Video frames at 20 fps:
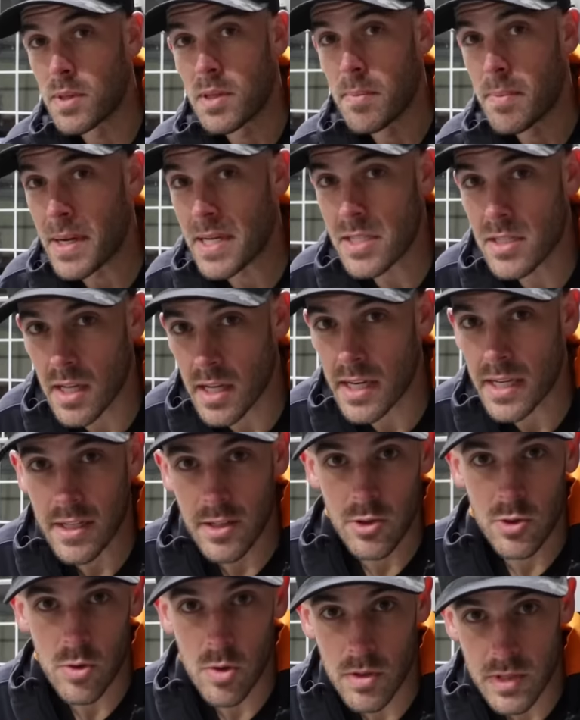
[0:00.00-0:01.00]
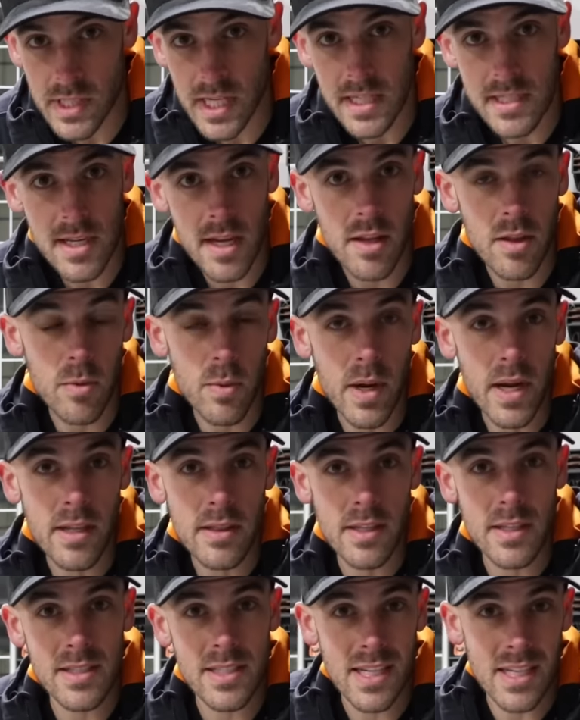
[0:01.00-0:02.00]
with the baseline and control test out of the way,
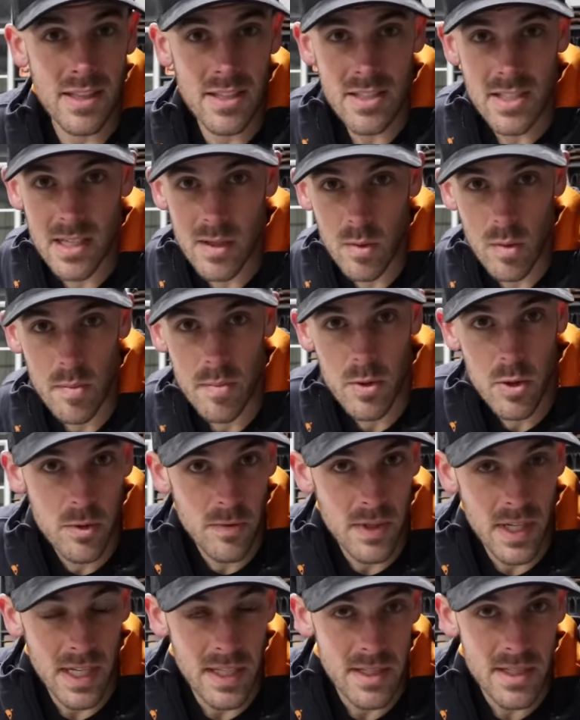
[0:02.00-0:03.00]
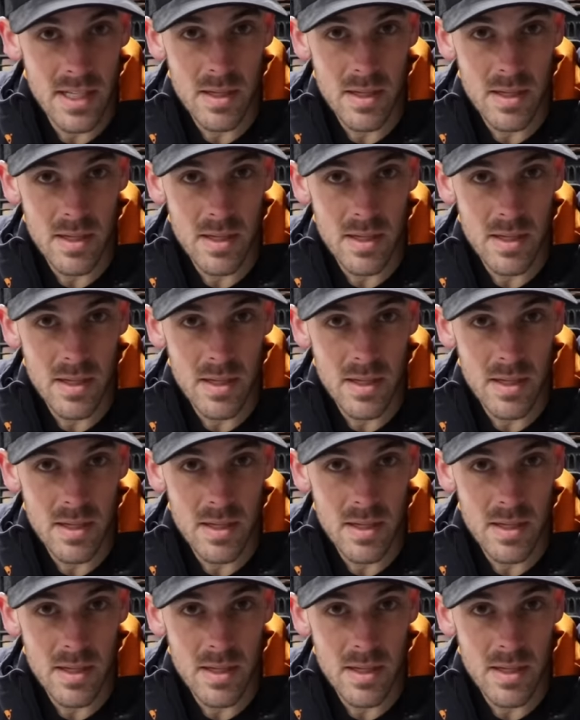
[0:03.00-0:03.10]
let's get this thing removed and